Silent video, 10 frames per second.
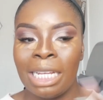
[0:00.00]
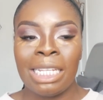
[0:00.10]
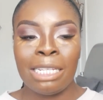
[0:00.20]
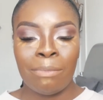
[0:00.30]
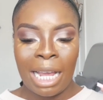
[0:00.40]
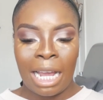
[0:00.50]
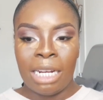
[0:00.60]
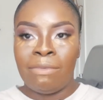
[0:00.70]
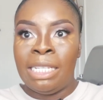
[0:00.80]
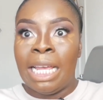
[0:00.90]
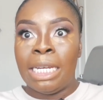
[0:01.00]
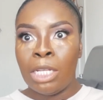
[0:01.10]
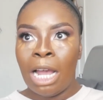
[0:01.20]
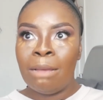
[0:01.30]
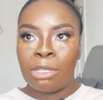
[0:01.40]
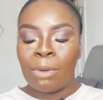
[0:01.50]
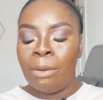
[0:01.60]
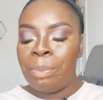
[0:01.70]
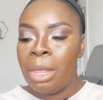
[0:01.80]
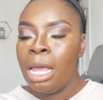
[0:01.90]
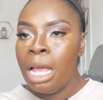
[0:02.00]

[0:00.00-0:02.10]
And this is my kind of zen time as well.